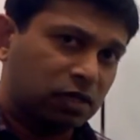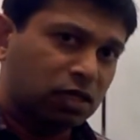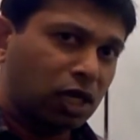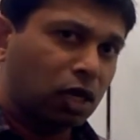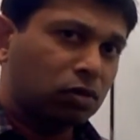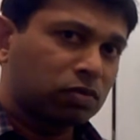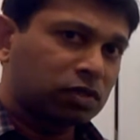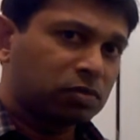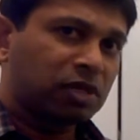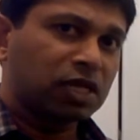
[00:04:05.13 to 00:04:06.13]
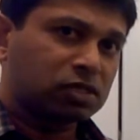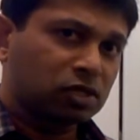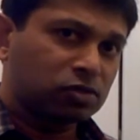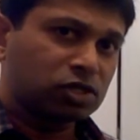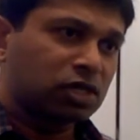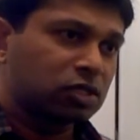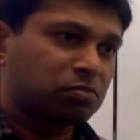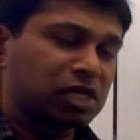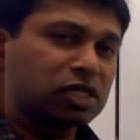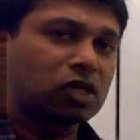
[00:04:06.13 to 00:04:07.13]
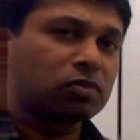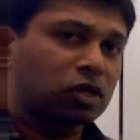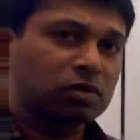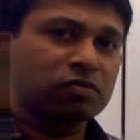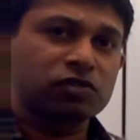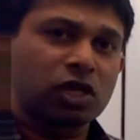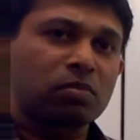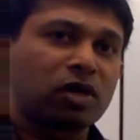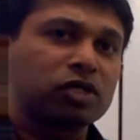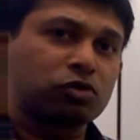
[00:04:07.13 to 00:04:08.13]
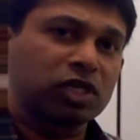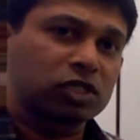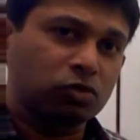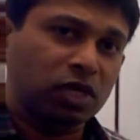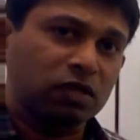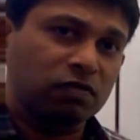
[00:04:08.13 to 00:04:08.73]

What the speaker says: Now, this BI solution is built on top of SharePoint 2012,